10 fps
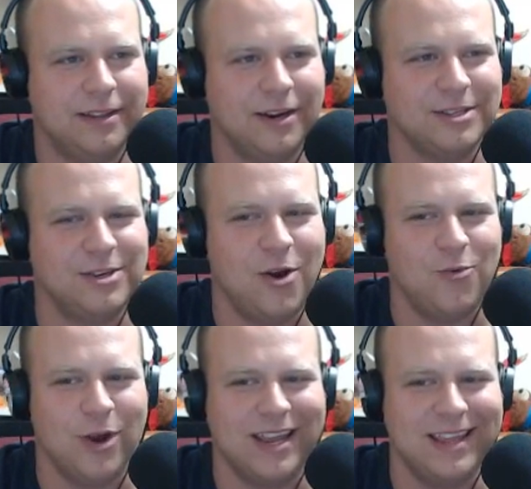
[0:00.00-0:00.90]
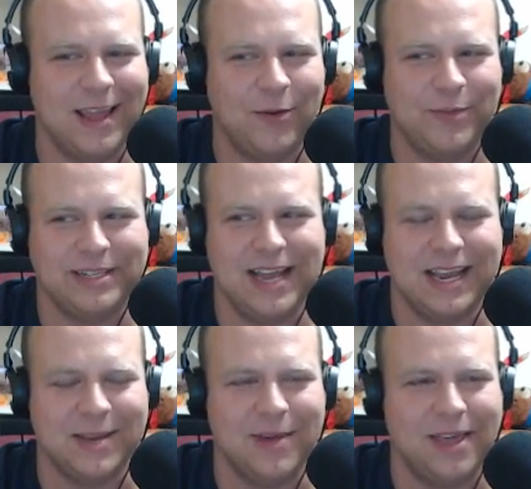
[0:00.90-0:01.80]
There is no Wookiee that will be
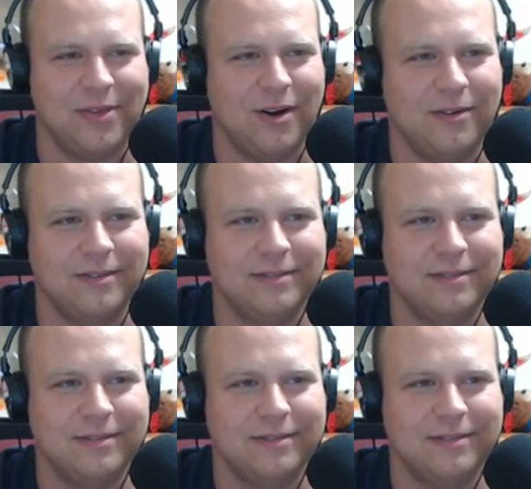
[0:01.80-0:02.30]
taking my throne.